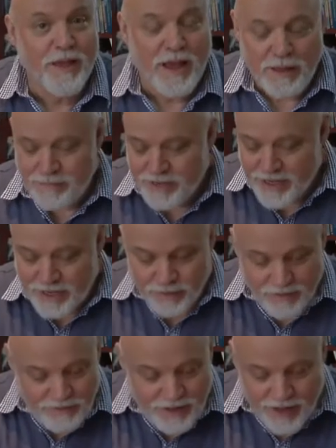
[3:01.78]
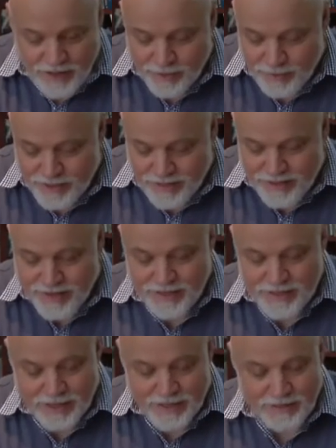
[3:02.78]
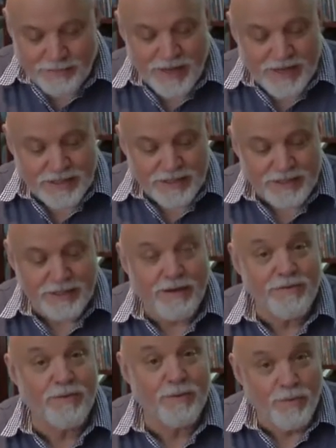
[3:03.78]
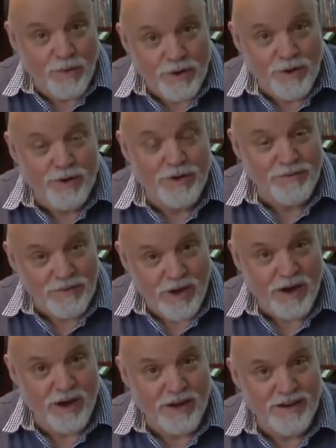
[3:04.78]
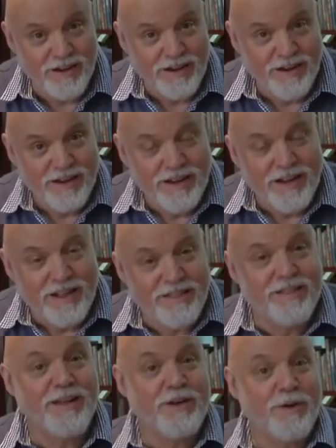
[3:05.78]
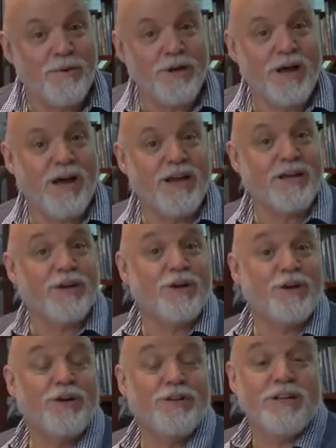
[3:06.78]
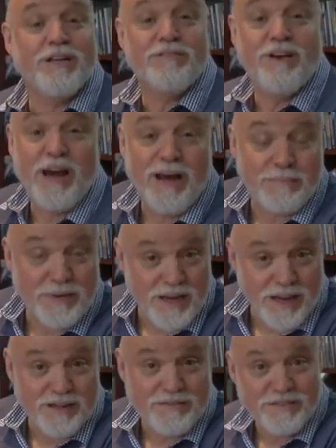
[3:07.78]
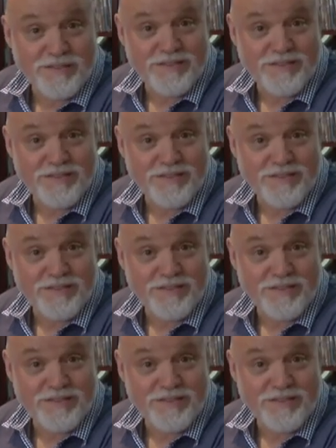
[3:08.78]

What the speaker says: and begin to evaluate things on the basis of the Word of God, then you and I can learn to live a happy life.